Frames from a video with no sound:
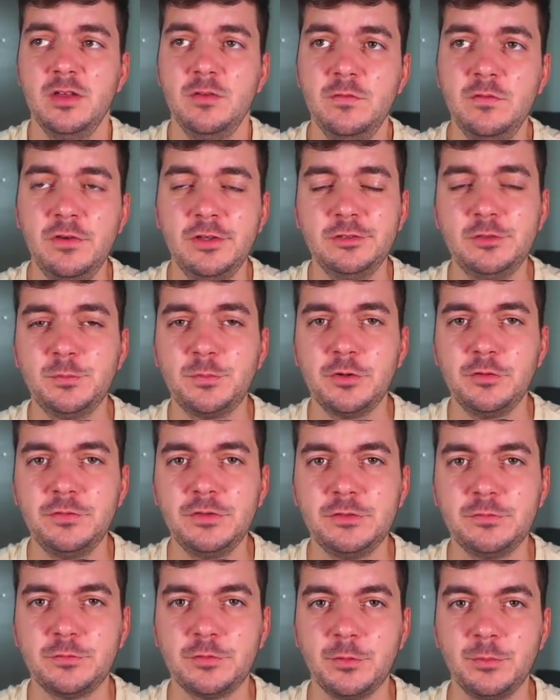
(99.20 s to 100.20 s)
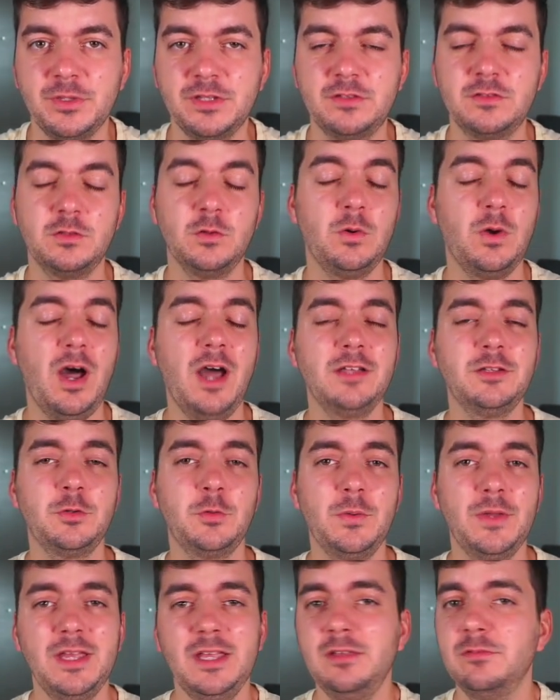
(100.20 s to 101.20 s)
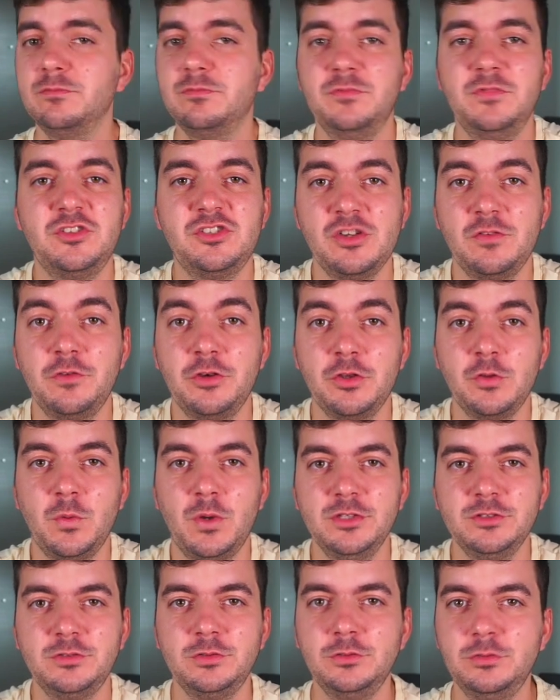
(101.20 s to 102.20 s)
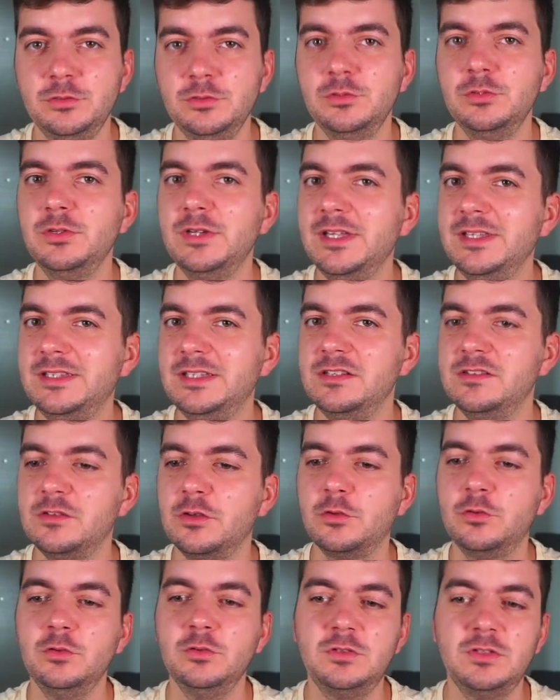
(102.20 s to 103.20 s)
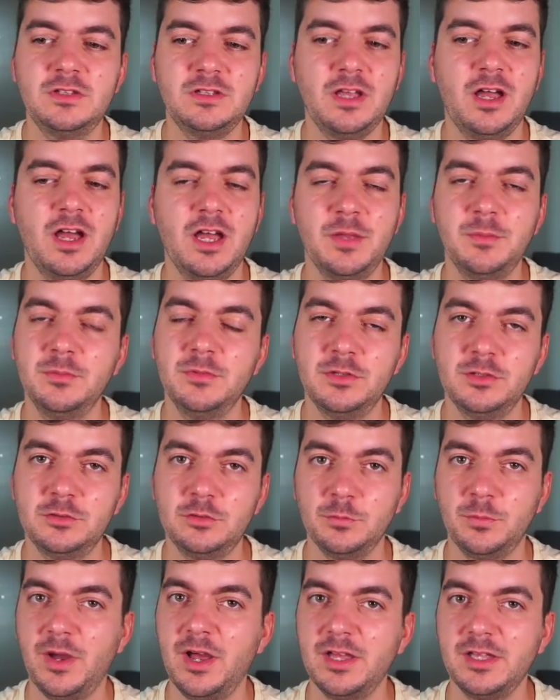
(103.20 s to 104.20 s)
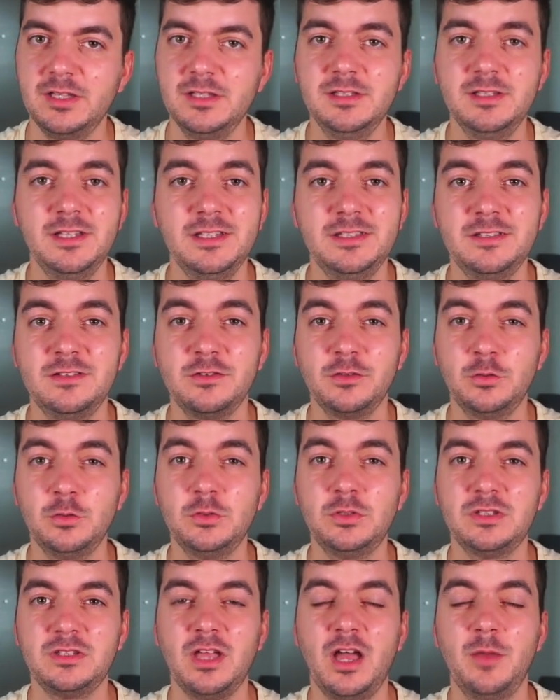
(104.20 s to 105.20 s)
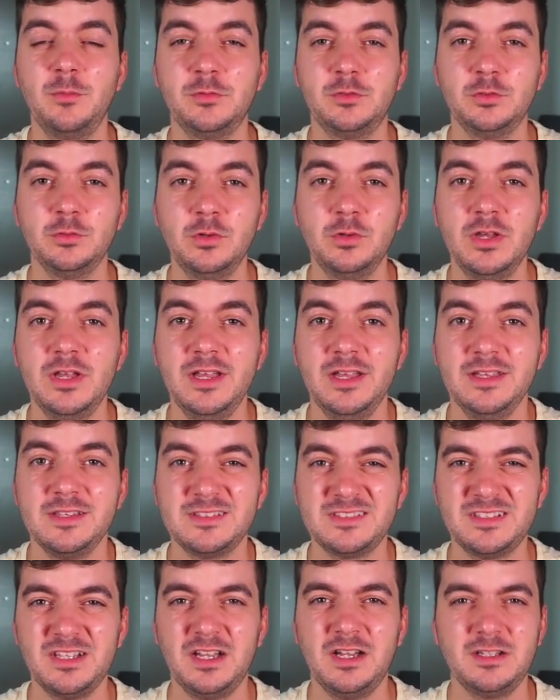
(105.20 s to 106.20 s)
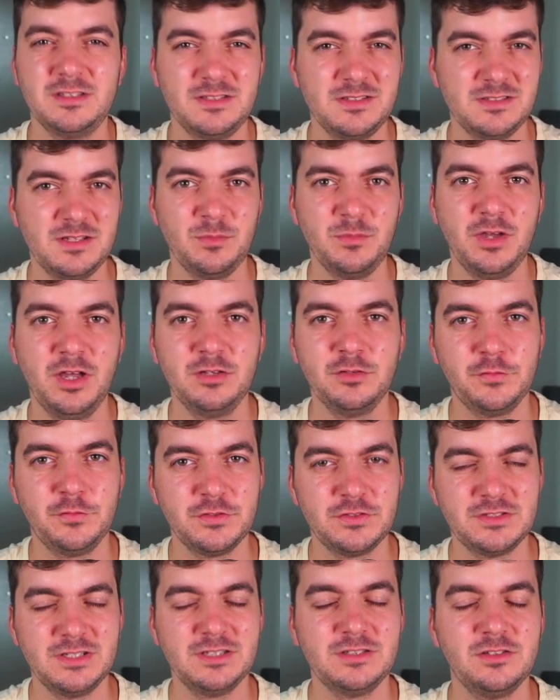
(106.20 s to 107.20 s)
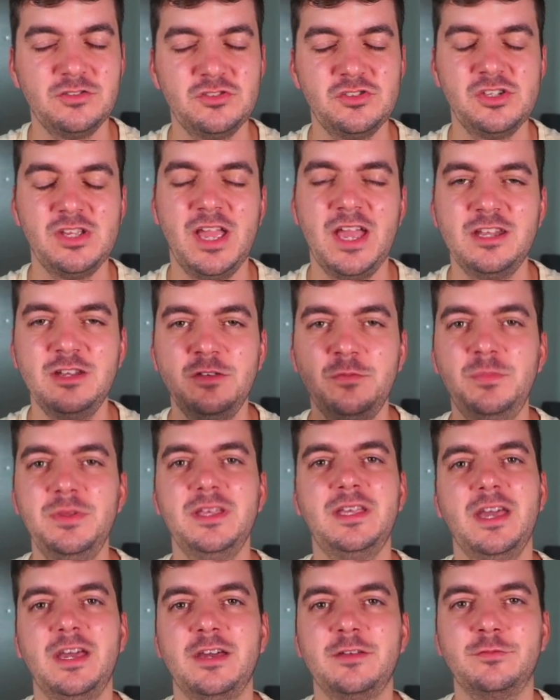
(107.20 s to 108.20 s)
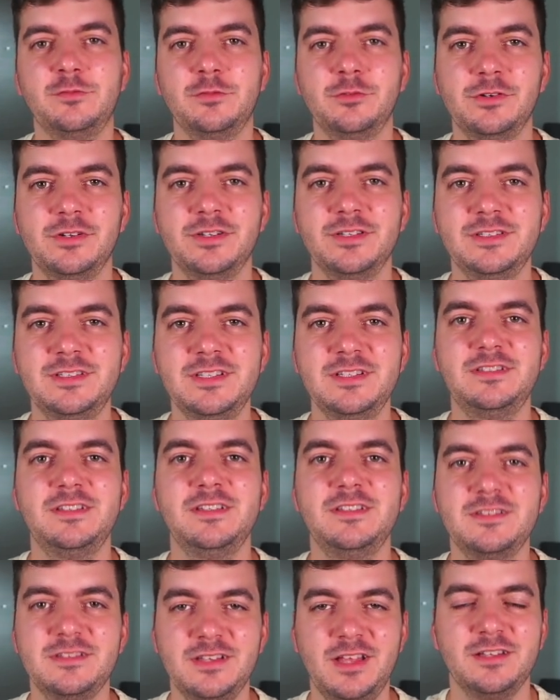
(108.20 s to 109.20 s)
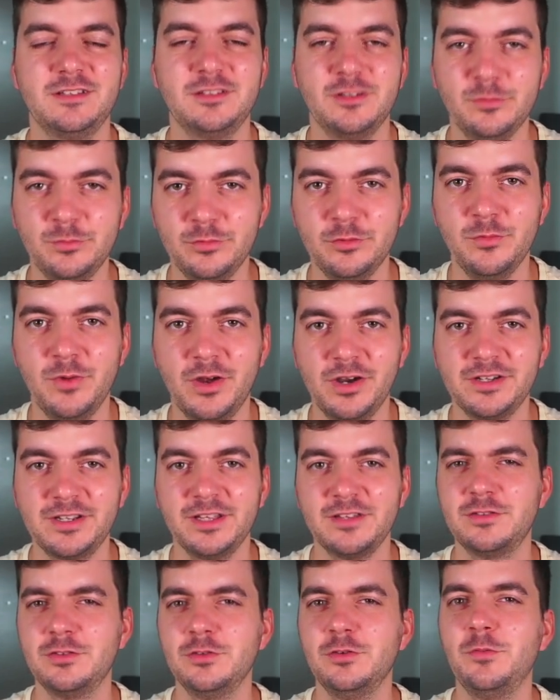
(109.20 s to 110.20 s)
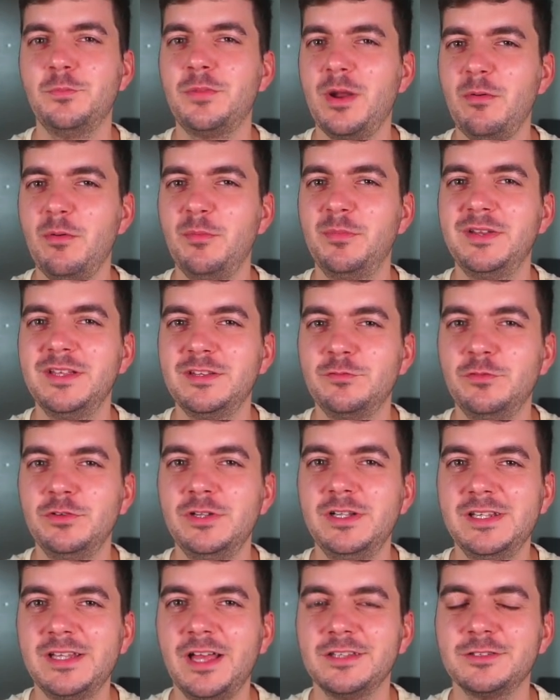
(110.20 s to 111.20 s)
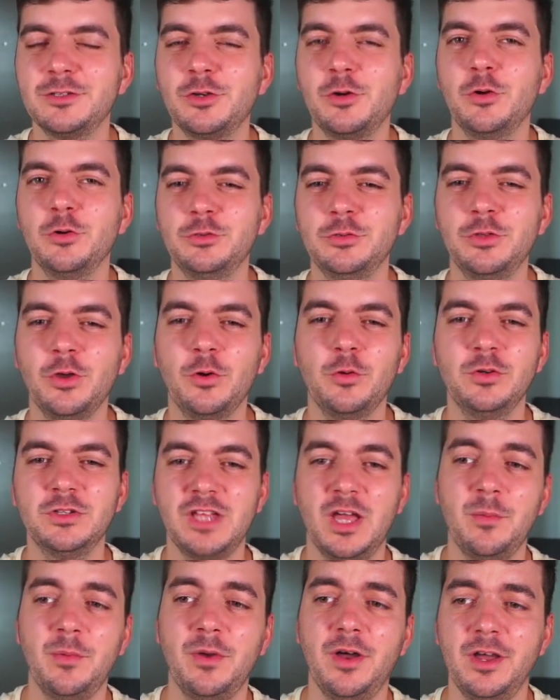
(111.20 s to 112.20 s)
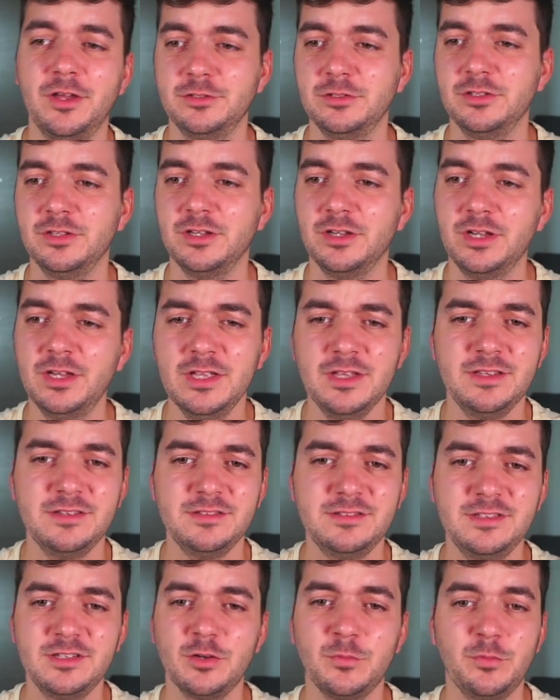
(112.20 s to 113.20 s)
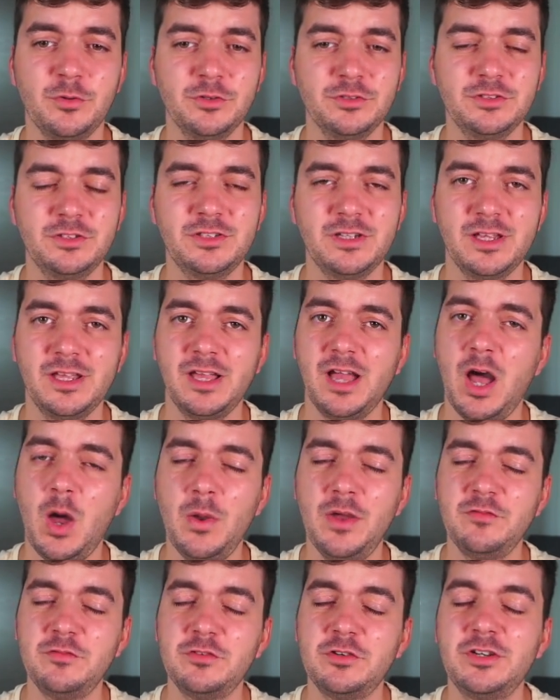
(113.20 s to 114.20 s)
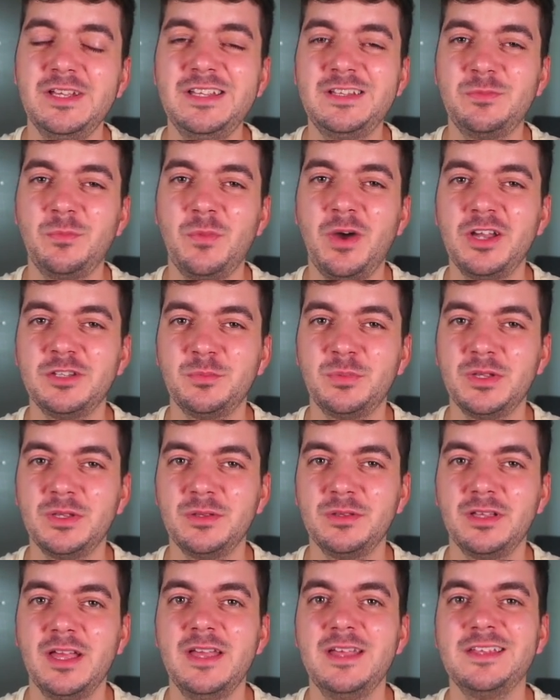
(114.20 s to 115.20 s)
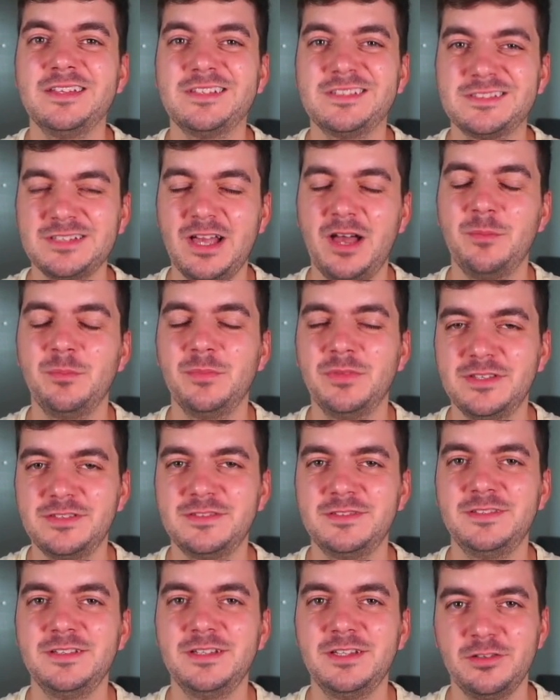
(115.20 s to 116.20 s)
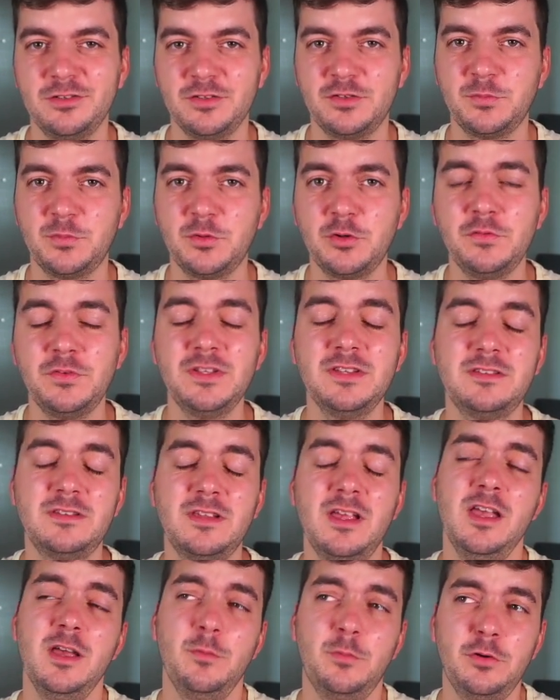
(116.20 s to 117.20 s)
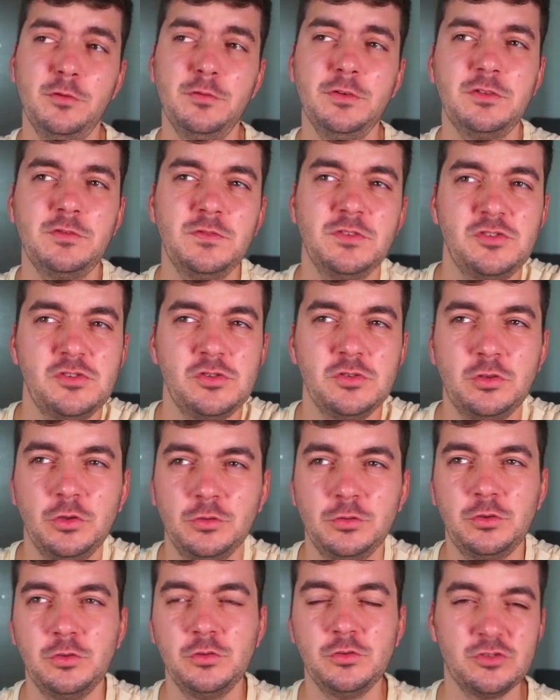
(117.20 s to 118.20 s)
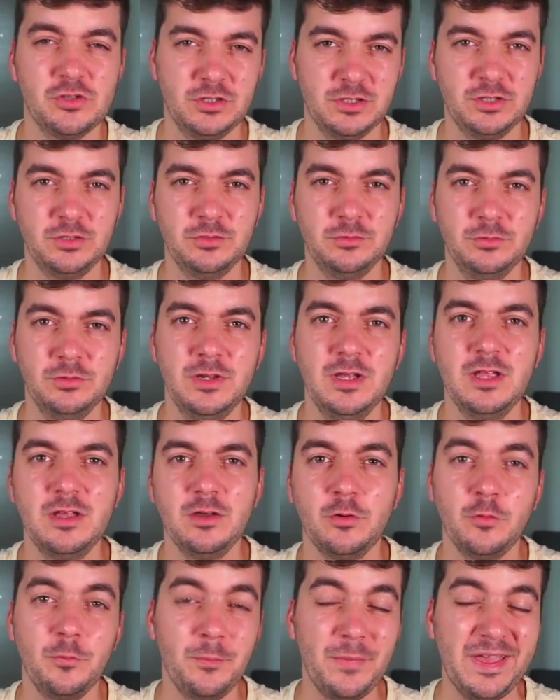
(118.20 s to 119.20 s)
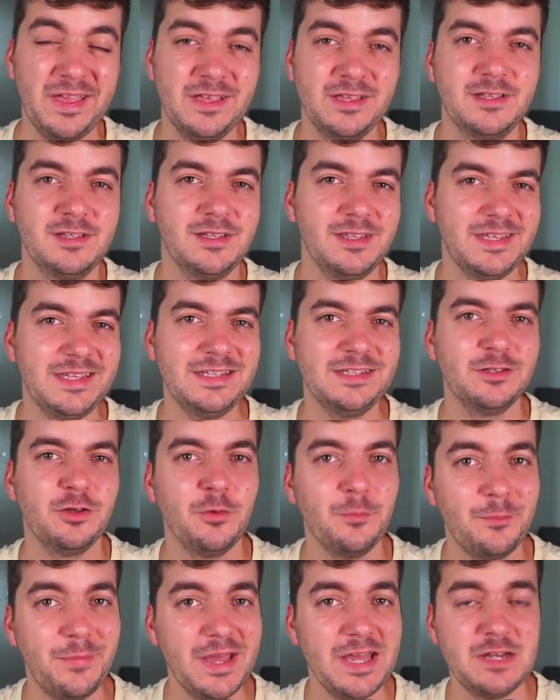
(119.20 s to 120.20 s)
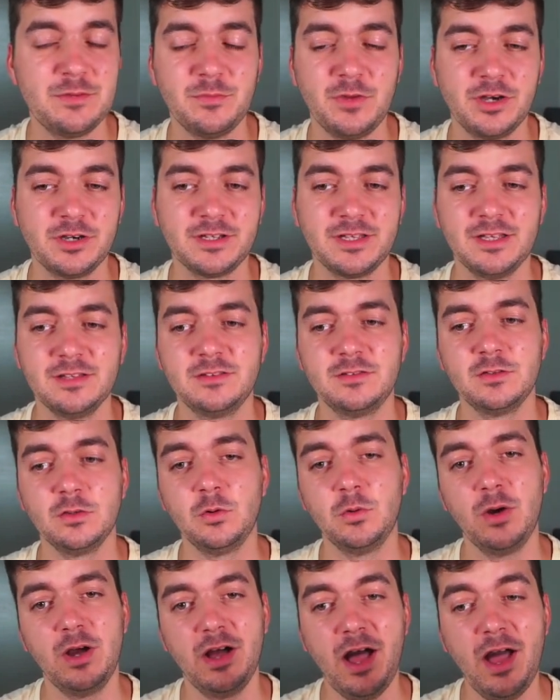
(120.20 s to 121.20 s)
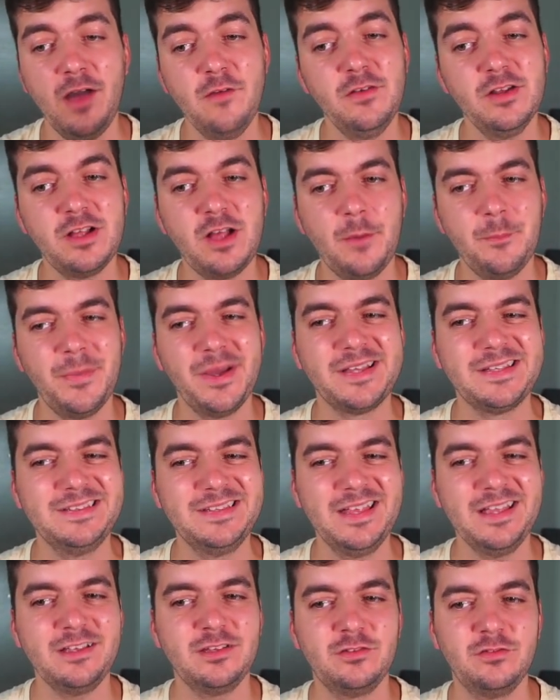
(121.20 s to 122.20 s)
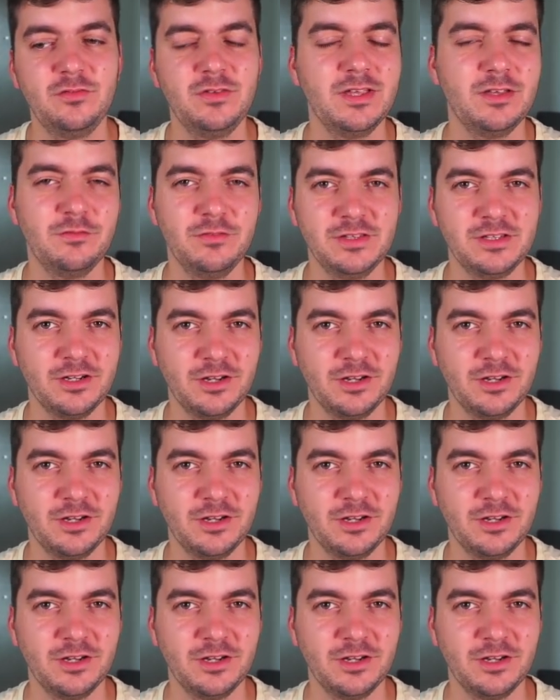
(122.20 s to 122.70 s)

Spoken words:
we want to profit from it. So either way, whichever you want to do, it is a good time to buy in. It is a good time to start some kind of a strategy, and be careful. This is not a bull market, so probably it will not go to the all-time high, to the 0.3. However, it might bring some serious profits, profits which you don't usually do or make in a bear market. So I will come back next week with